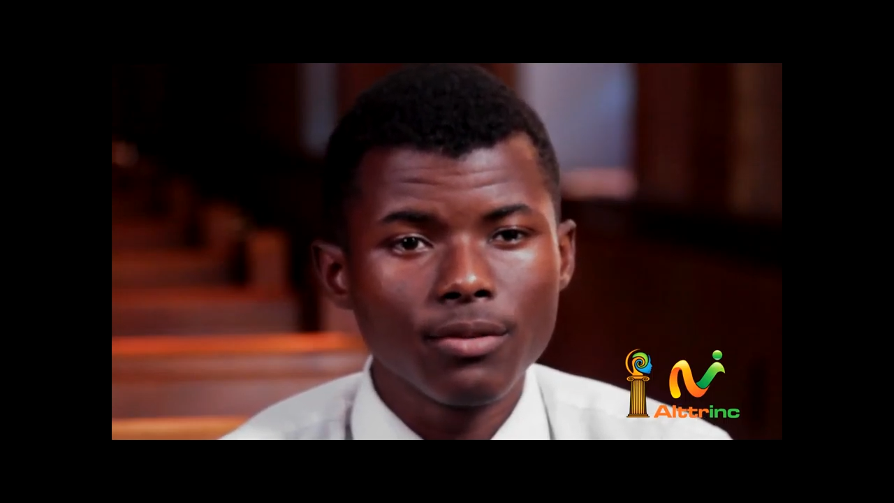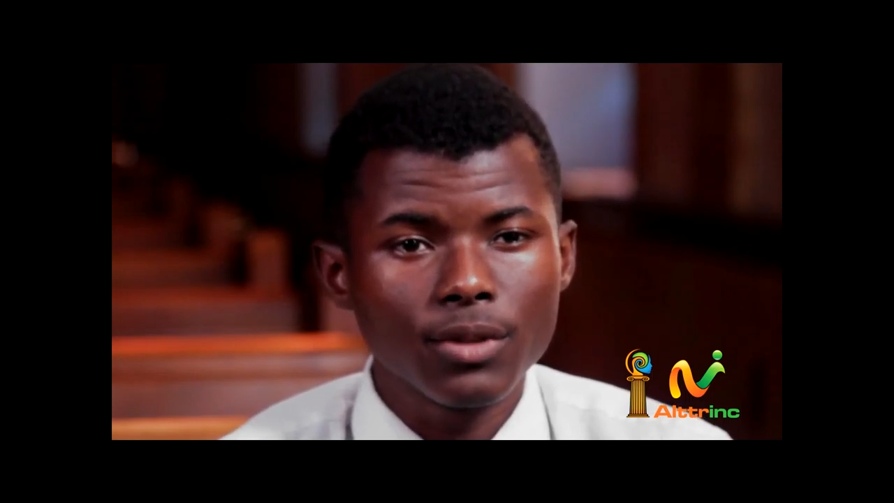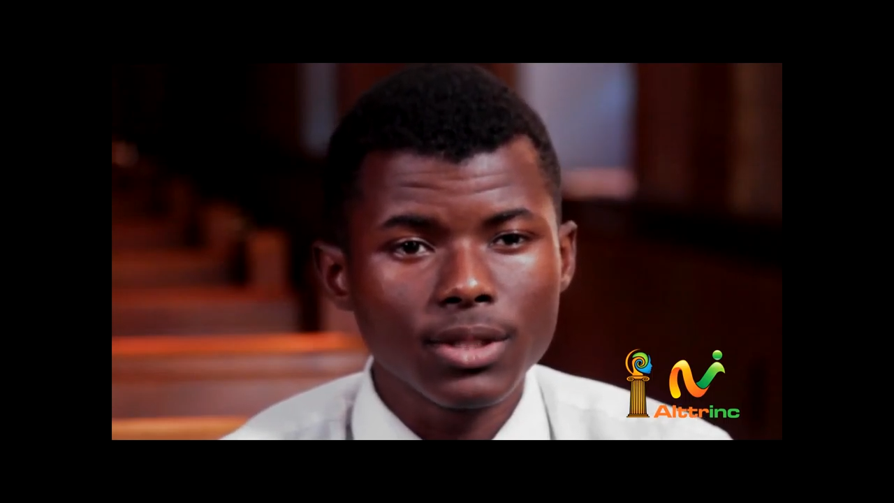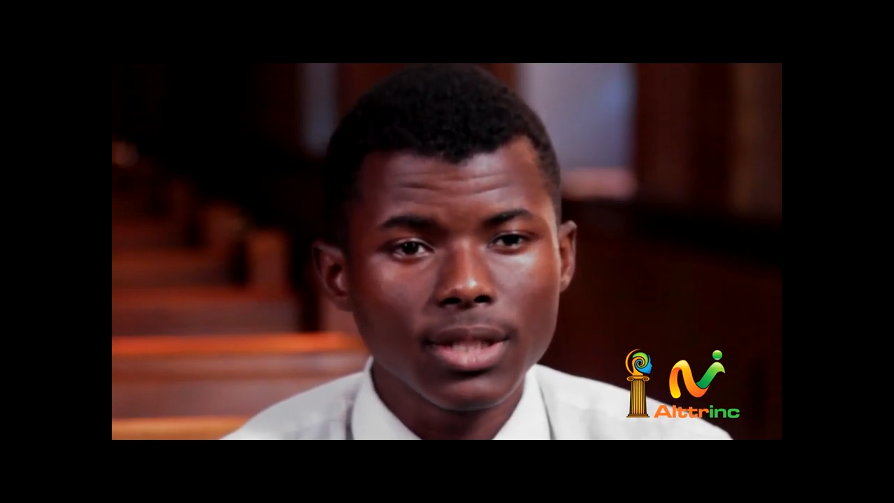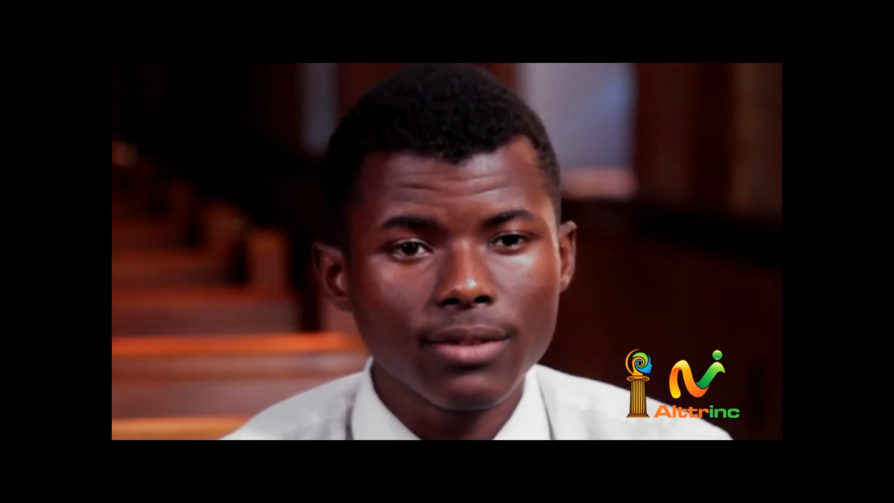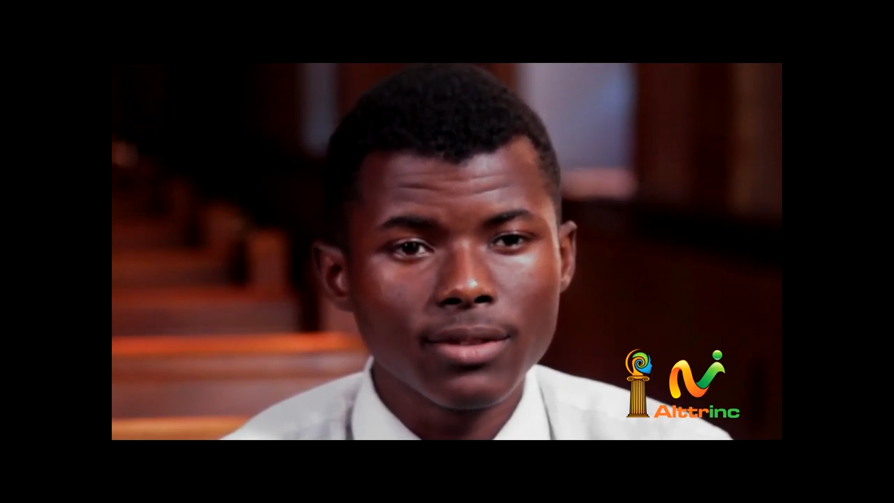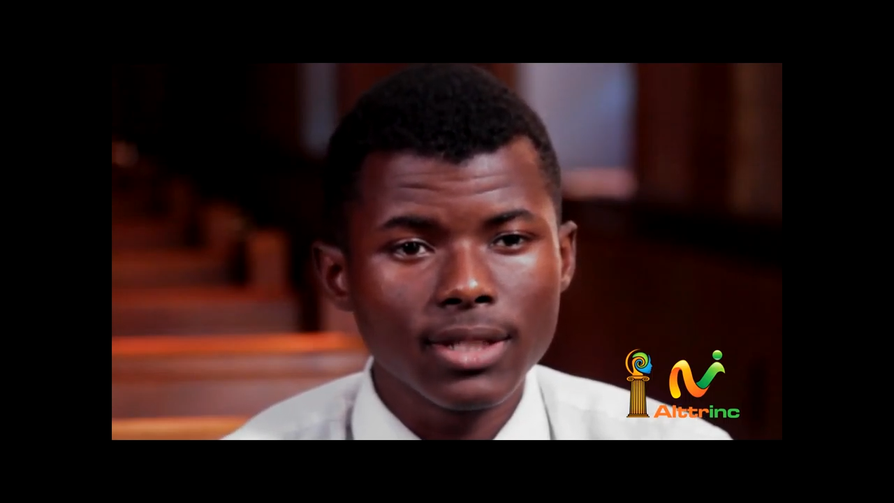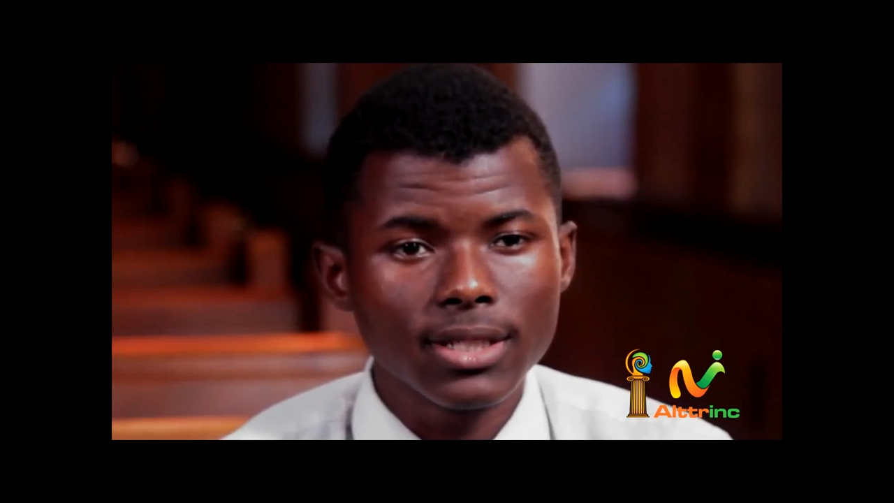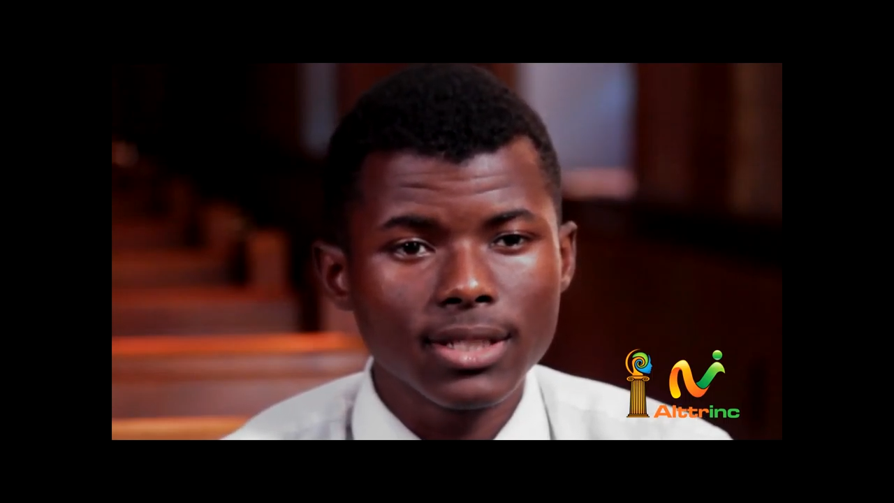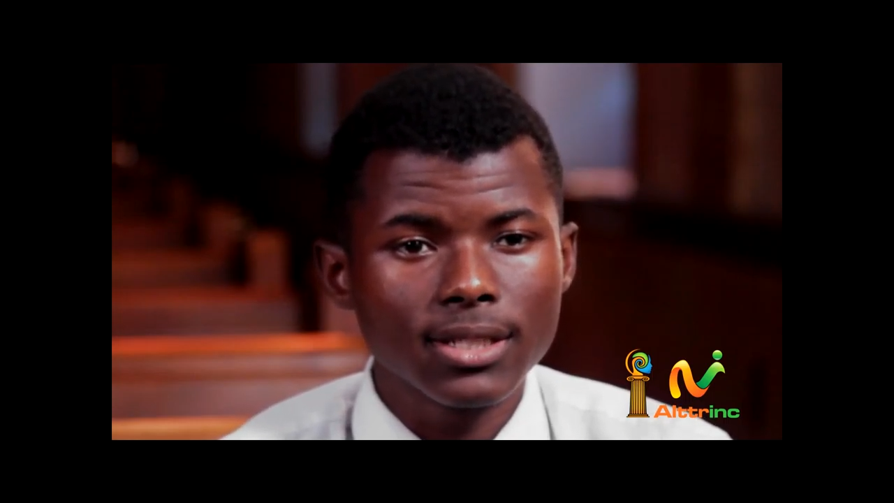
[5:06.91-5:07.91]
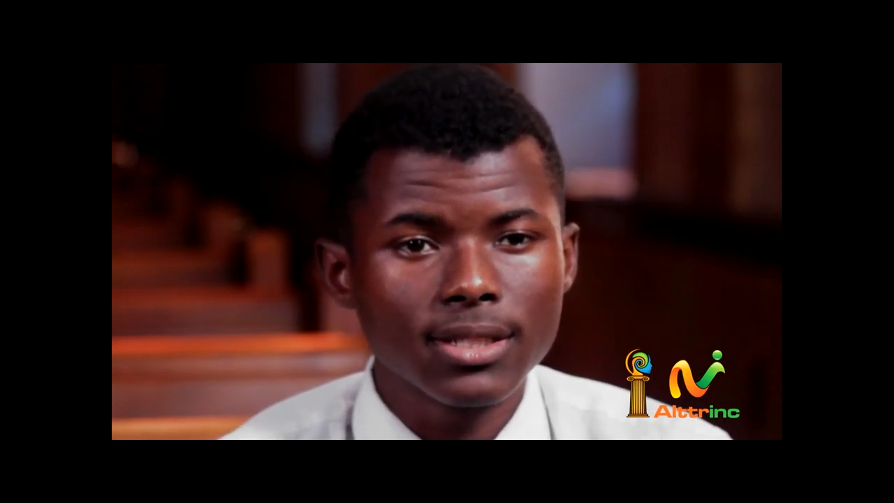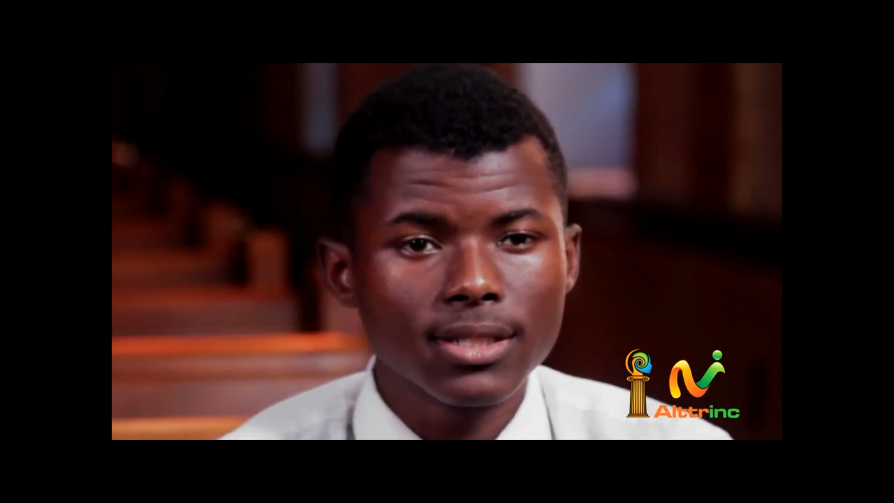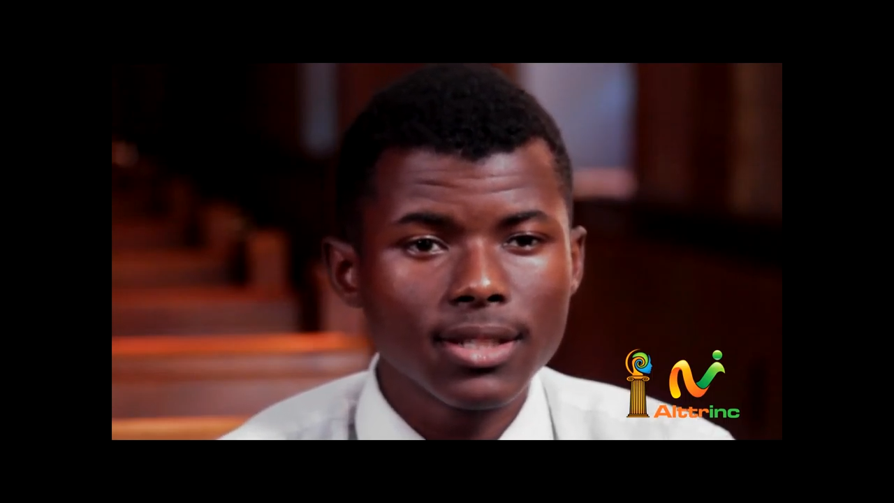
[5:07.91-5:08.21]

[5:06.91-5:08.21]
verse eleven, that says,